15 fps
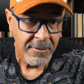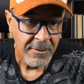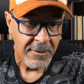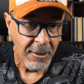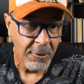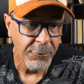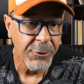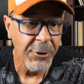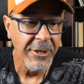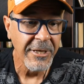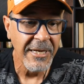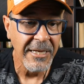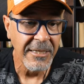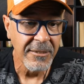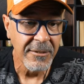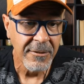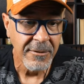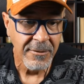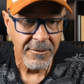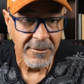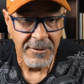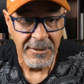Oh, 30 days.
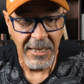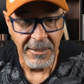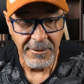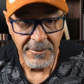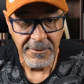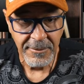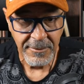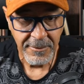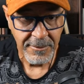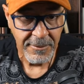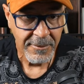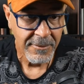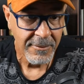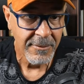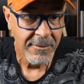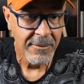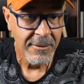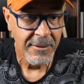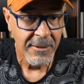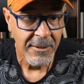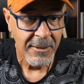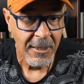Yeah.
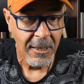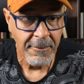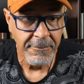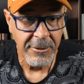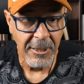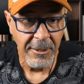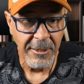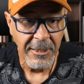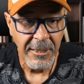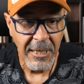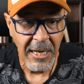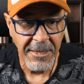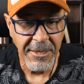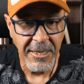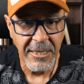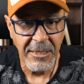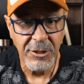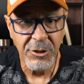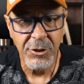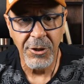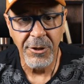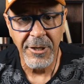I'm sorry. I think it's
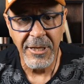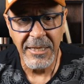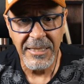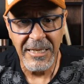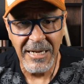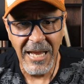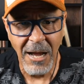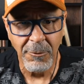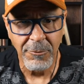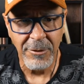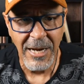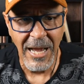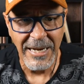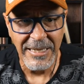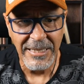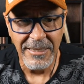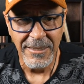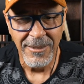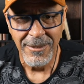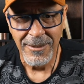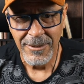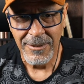30 and then out 90,
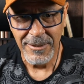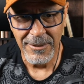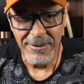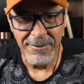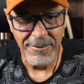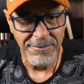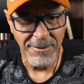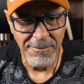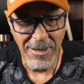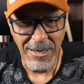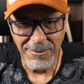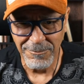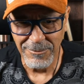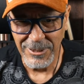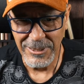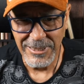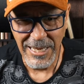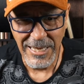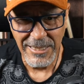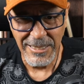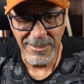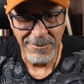if I'm not
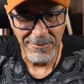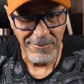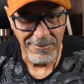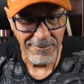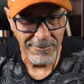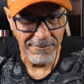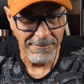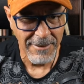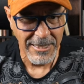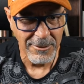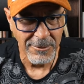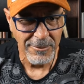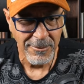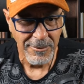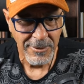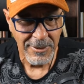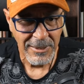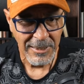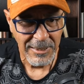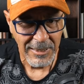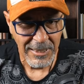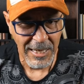mistaken, Michael.
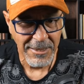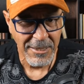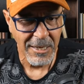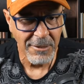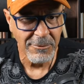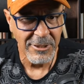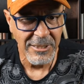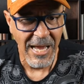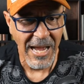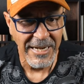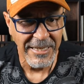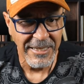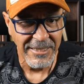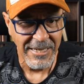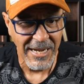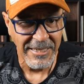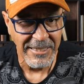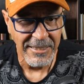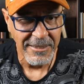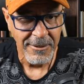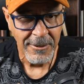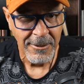I thought it was 90 and
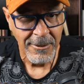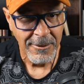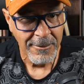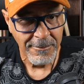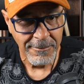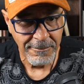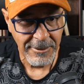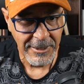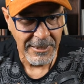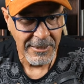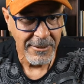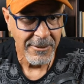90, but